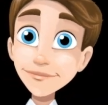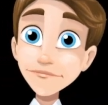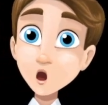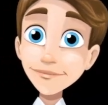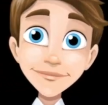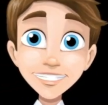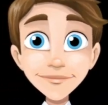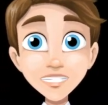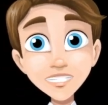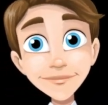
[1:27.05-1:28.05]
people with
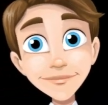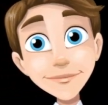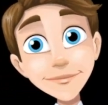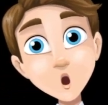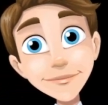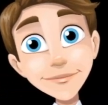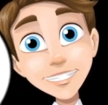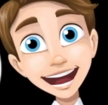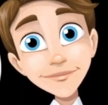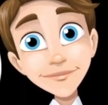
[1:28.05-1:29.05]
gifts they can use
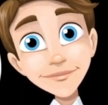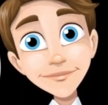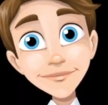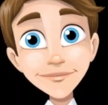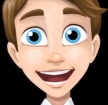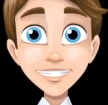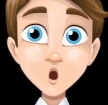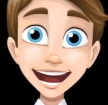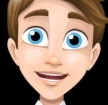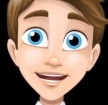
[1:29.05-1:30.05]
to help, and
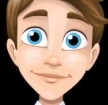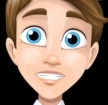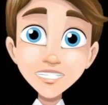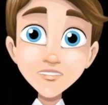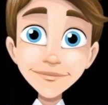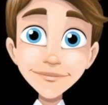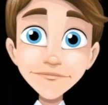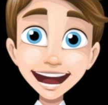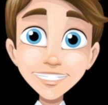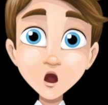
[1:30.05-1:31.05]
your gifts will help
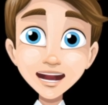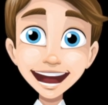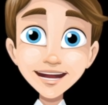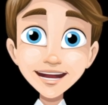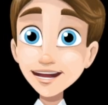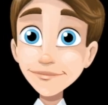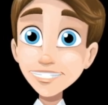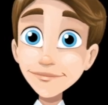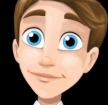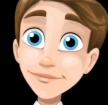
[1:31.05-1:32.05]
others when you use
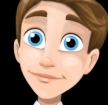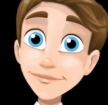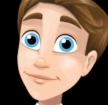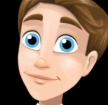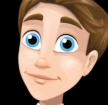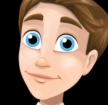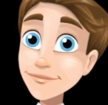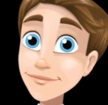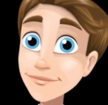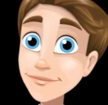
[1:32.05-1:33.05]
them.
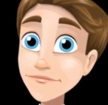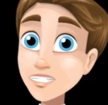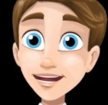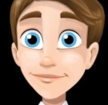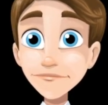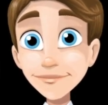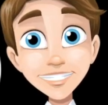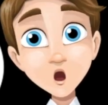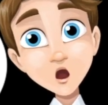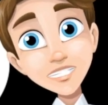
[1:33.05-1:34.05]
Let's say it
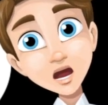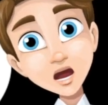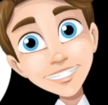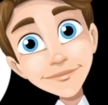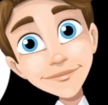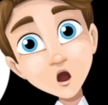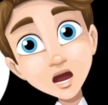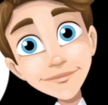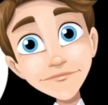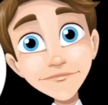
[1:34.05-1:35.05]
together so we don't
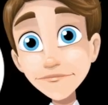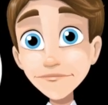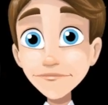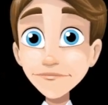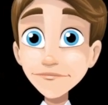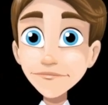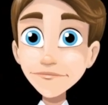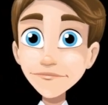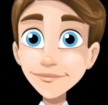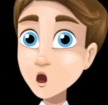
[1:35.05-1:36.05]
forget.
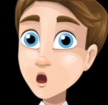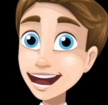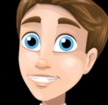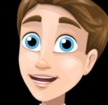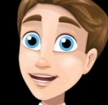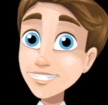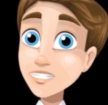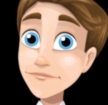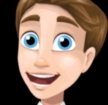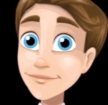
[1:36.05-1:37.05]
God
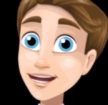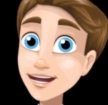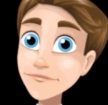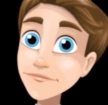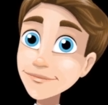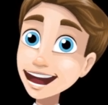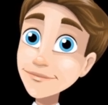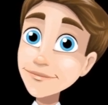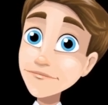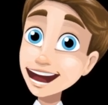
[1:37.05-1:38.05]
uses my gifts to
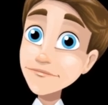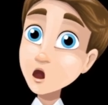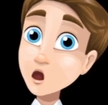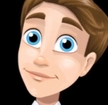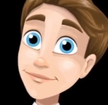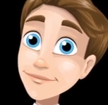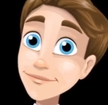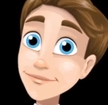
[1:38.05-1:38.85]
help others.